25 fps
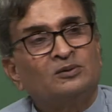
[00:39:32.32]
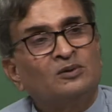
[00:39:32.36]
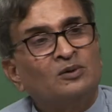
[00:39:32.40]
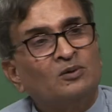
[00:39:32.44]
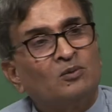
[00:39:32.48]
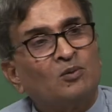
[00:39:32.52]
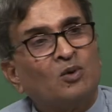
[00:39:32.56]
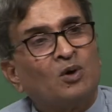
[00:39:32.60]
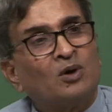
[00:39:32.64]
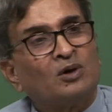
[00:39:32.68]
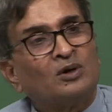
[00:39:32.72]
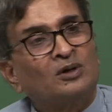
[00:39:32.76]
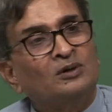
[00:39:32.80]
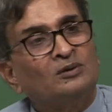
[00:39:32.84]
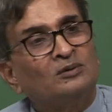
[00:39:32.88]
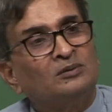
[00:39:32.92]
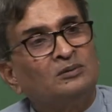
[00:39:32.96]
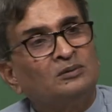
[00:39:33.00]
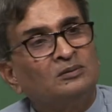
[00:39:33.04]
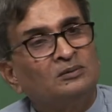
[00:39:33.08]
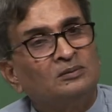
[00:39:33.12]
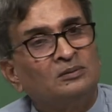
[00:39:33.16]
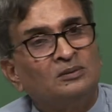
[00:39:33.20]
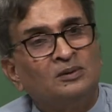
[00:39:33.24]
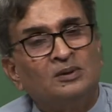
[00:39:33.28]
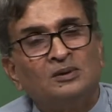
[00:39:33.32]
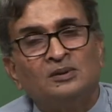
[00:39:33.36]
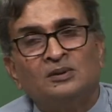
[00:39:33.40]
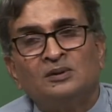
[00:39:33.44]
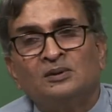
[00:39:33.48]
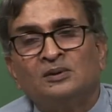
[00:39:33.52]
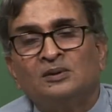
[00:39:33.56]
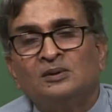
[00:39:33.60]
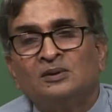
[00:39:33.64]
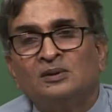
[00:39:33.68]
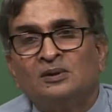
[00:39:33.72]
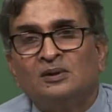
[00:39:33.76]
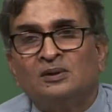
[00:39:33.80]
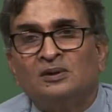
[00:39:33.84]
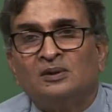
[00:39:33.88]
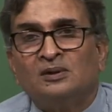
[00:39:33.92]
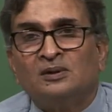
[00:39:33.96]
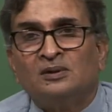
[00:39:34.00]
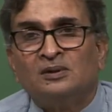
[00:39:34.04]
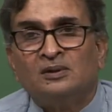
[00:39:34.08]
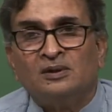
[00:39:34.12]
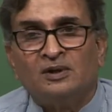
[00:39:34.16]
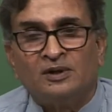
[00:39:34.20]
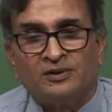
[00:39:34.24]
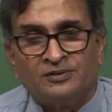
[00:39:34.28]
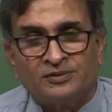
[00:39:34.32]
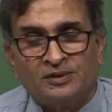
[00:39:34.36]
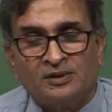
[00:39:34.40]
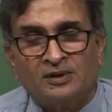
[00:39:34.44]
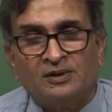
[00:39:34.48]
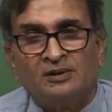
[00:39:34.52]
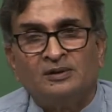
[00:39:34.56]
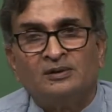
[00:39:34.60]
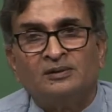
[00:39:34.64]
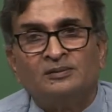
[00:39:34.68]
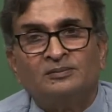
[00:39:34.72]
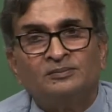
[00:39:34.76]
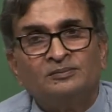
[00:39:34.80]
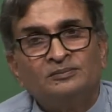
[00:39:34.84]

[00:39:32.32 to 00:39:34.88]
is going to walk into uh, drizzle,